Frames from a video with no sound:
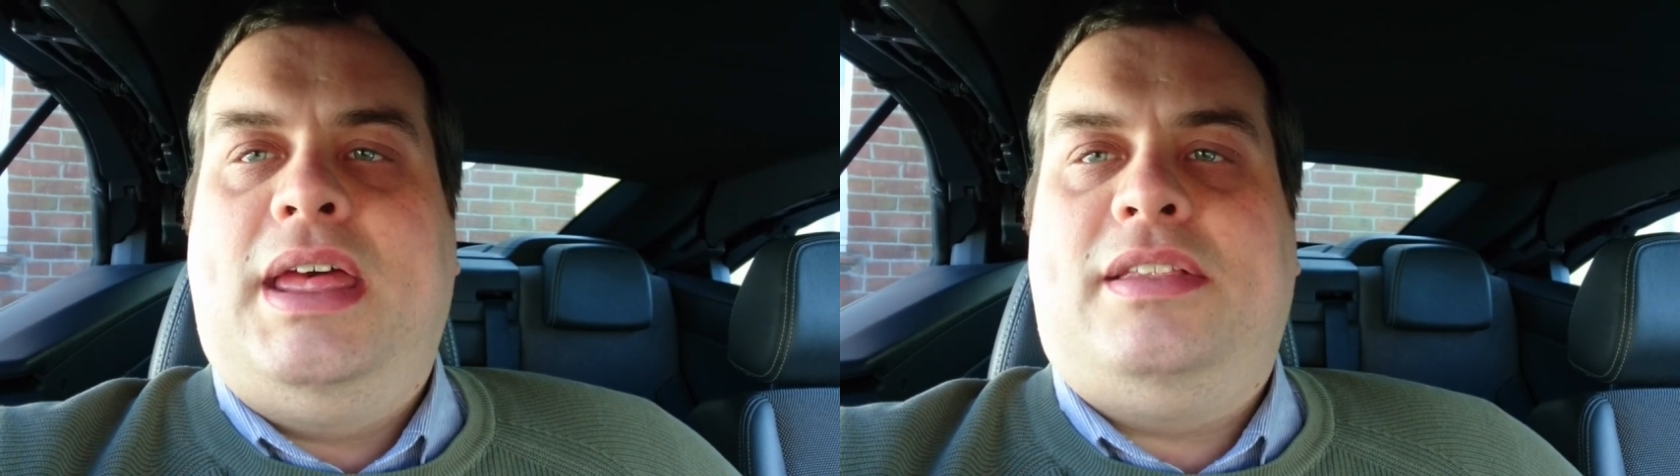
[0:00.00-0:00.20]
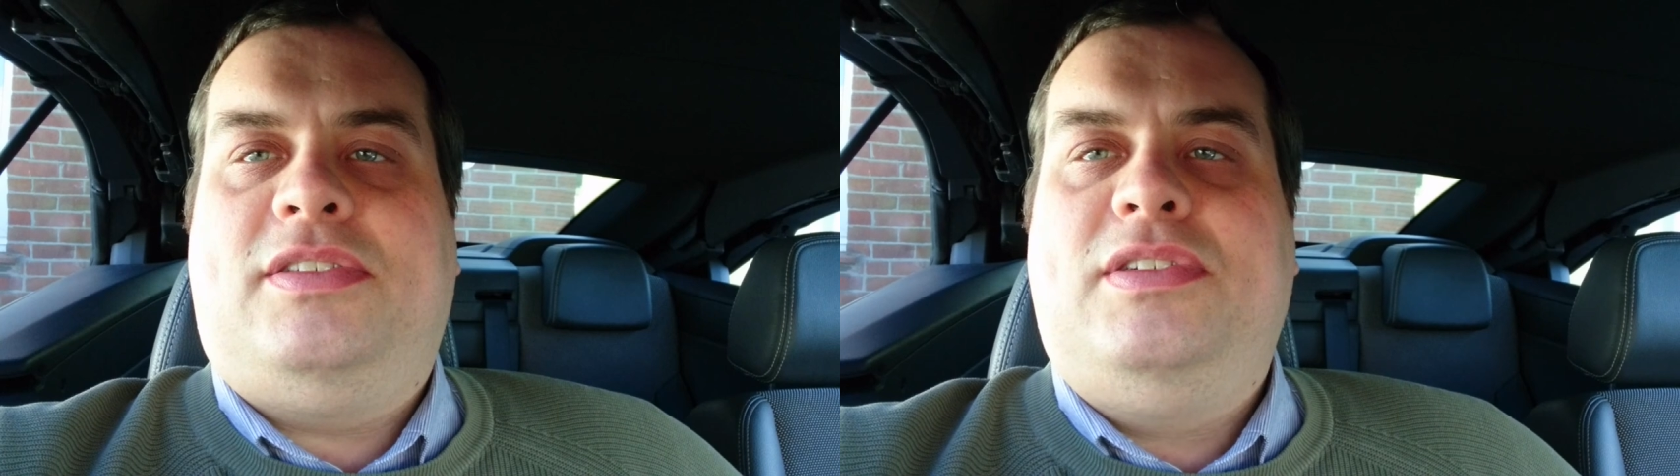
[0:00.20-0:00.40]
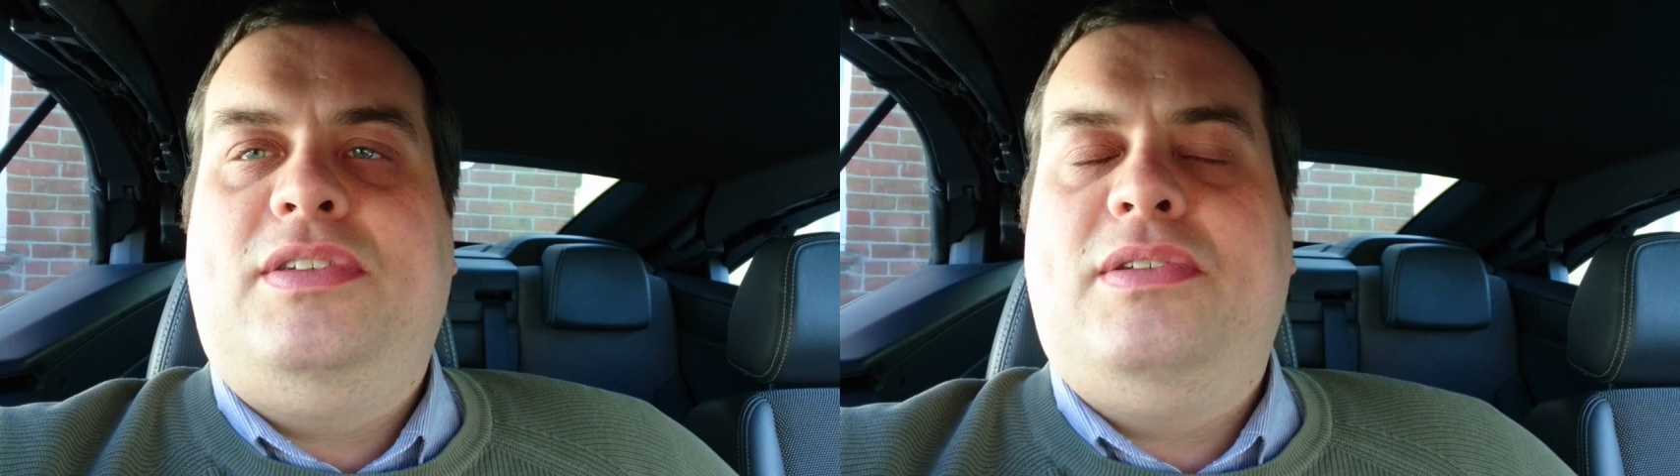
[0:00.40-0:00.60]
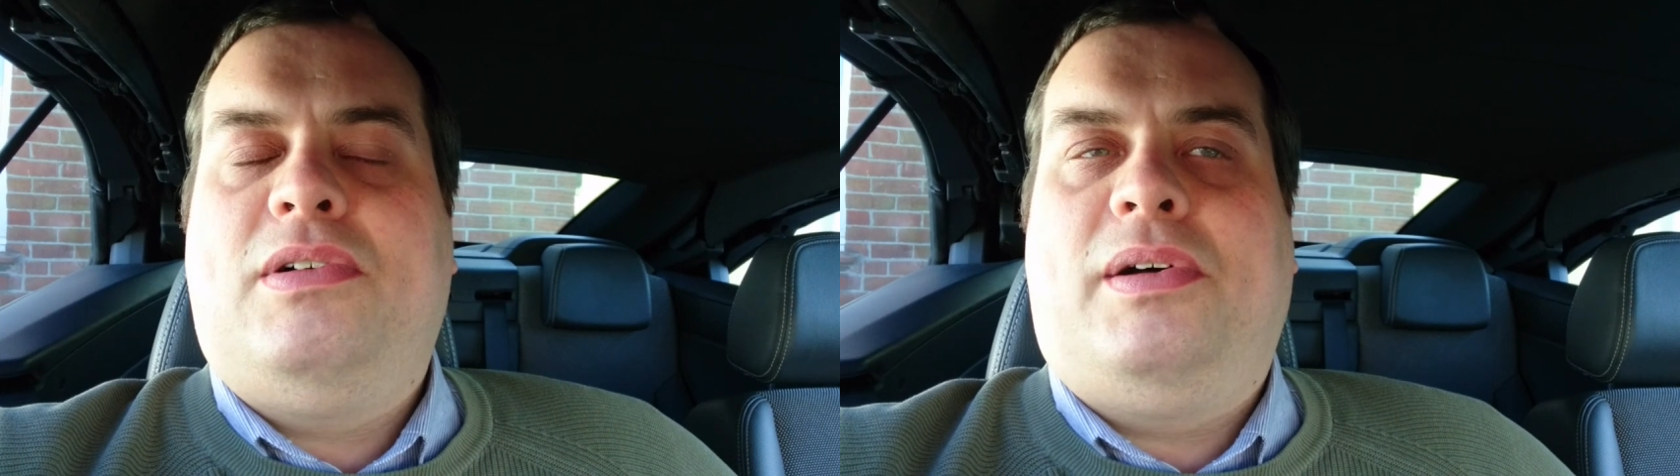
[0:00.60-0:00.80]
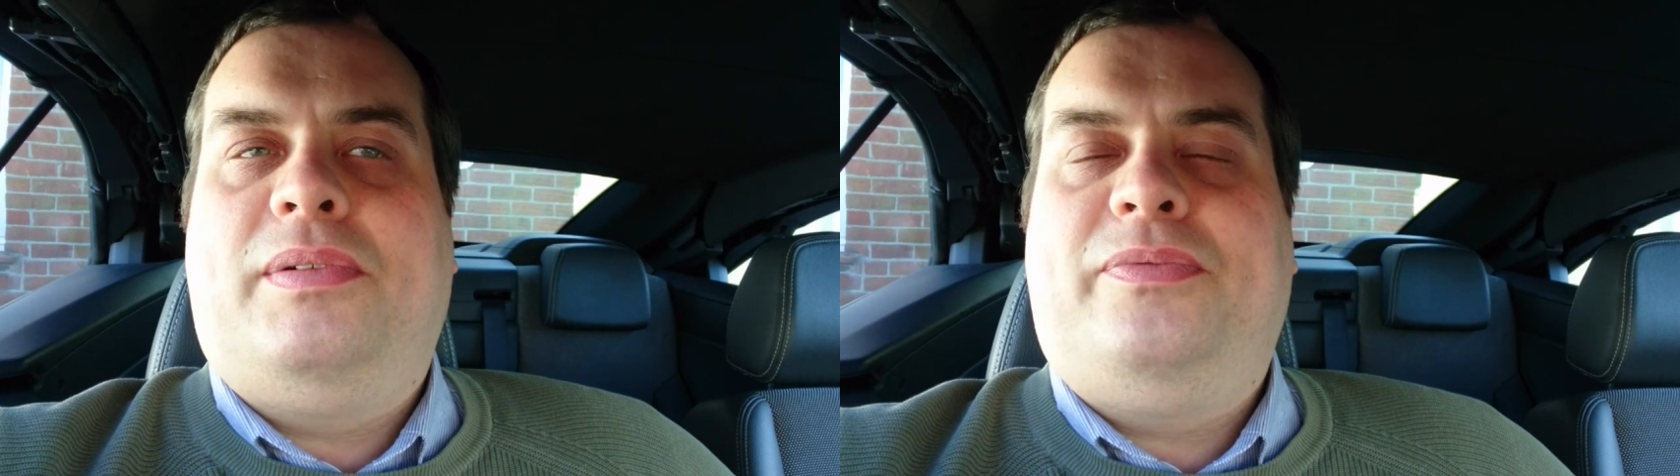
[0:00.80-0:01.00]
It's
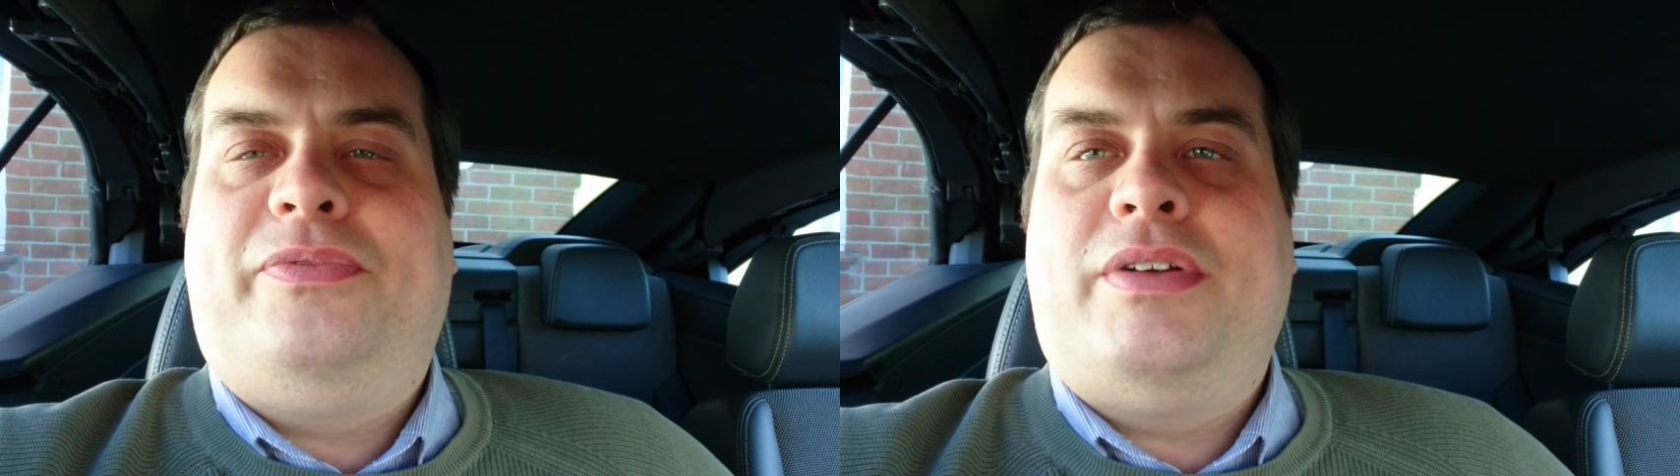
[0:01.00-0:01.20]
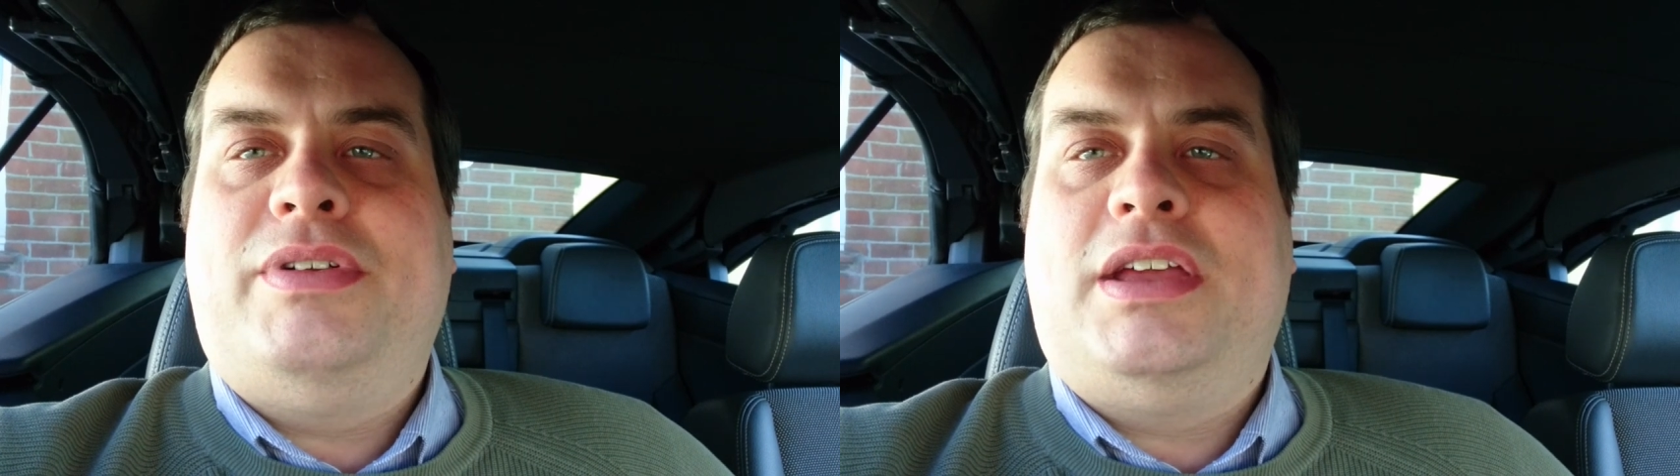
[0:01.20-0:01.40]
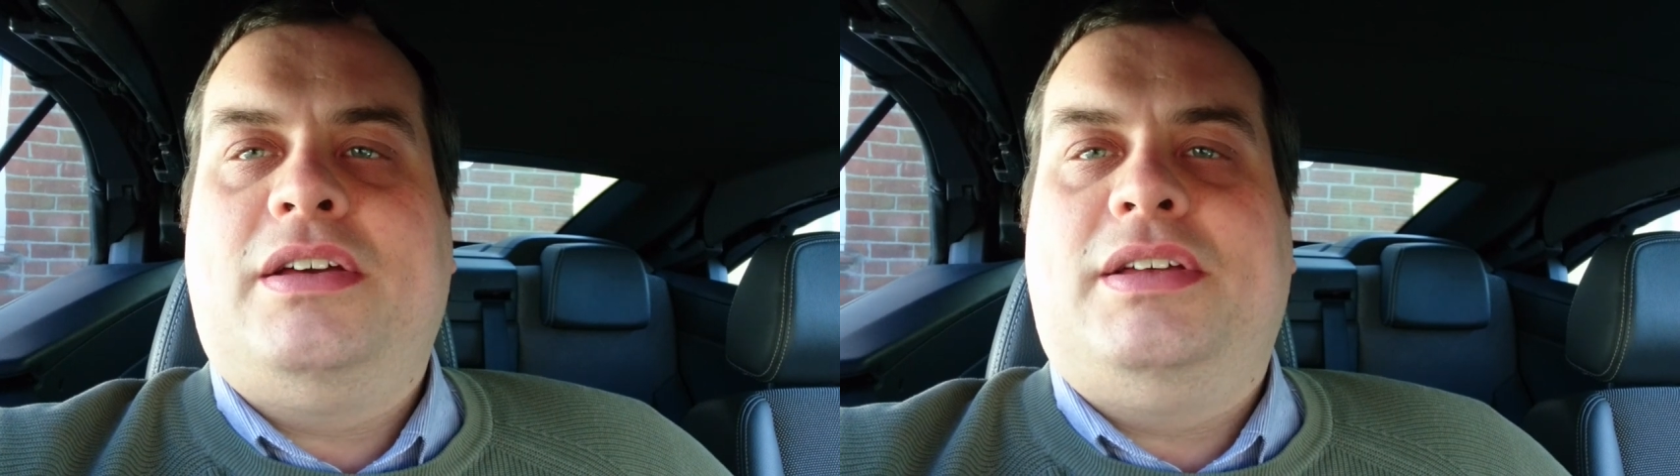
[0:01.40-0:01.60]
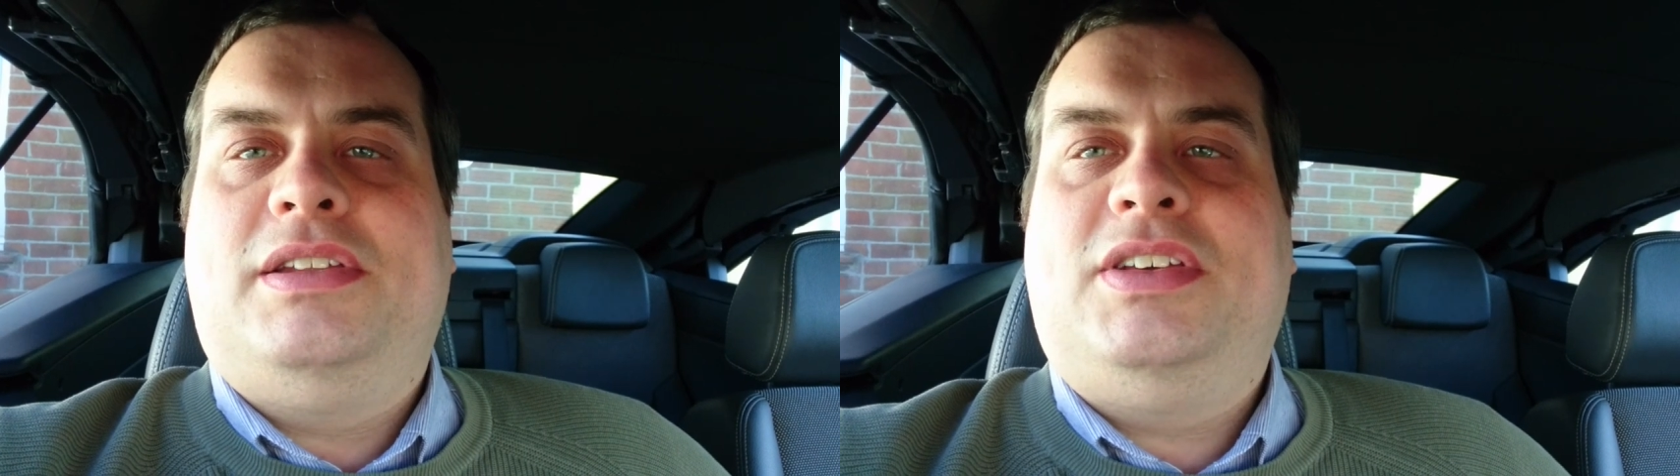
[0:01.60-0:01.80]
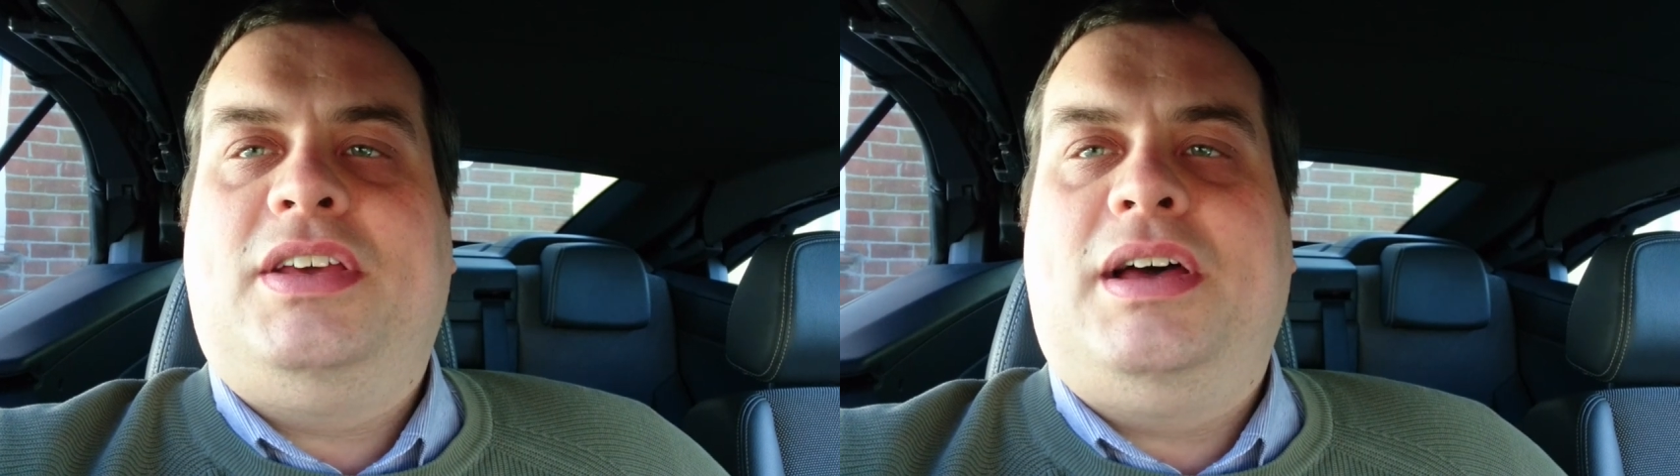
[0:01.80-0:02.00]
not very good.